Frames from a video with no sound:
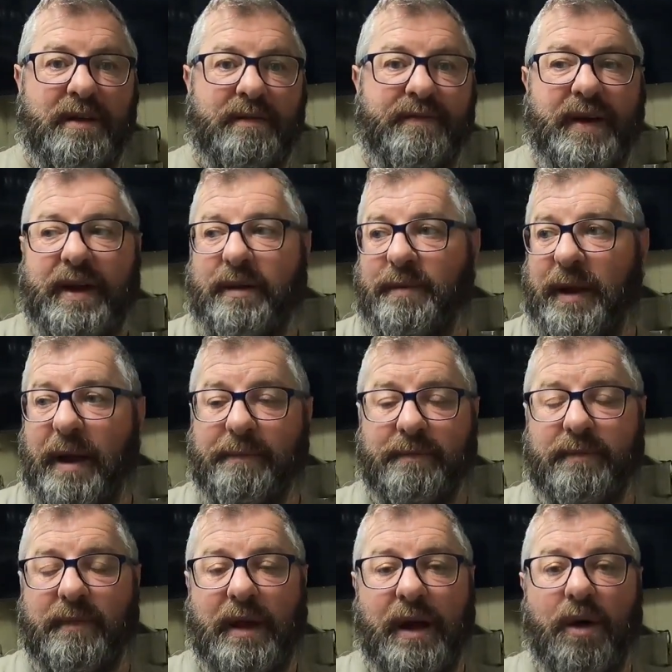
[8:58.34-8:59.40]
invariably
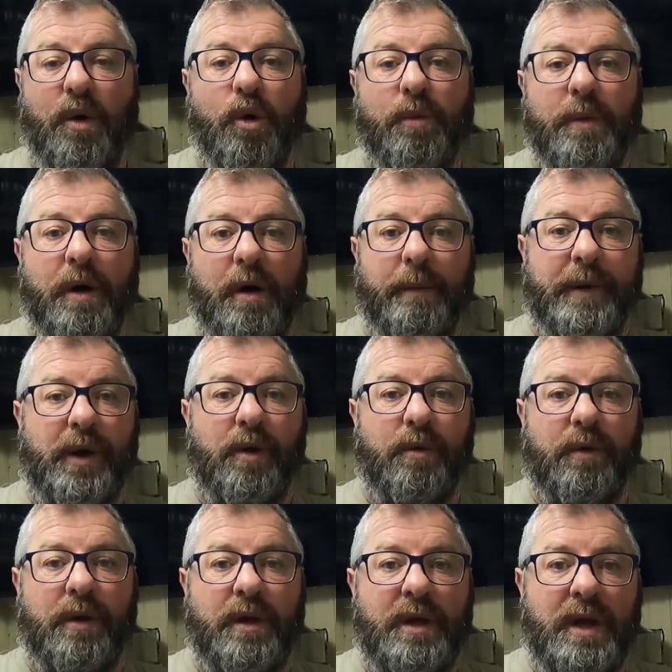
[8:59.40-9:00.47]
I'm at home on my
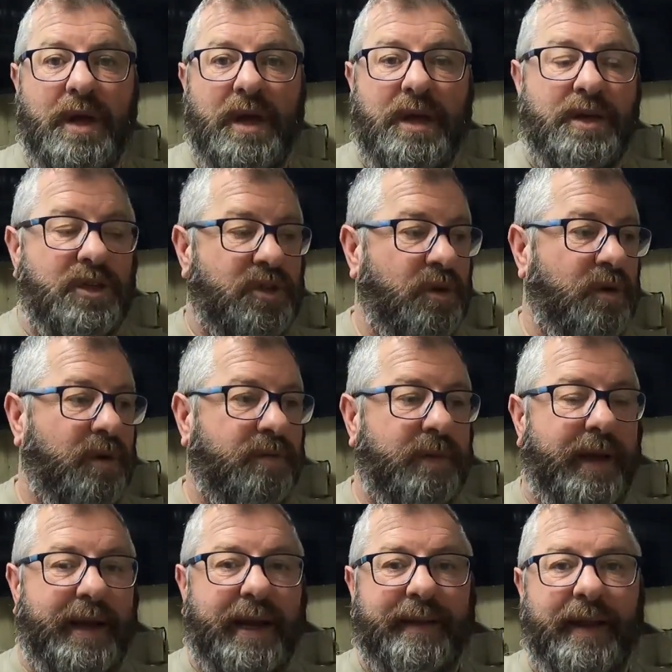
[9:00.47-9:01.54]
own, so
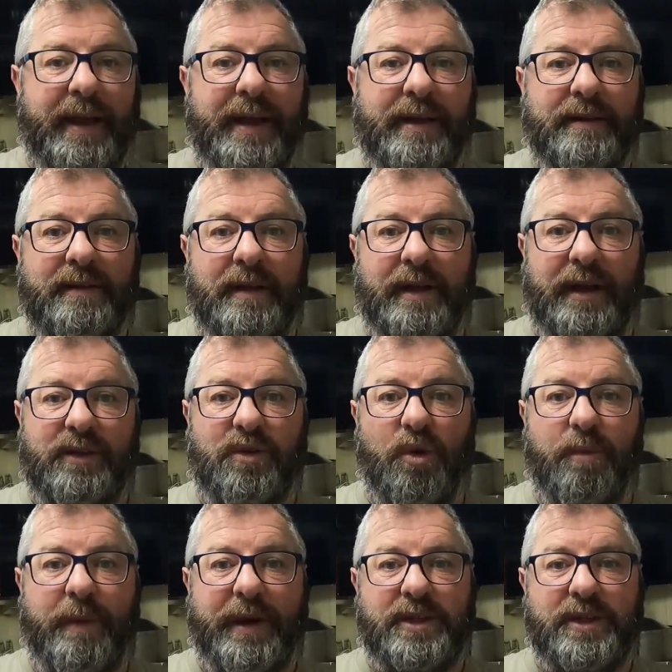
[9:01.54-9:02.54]
I get that in and I don't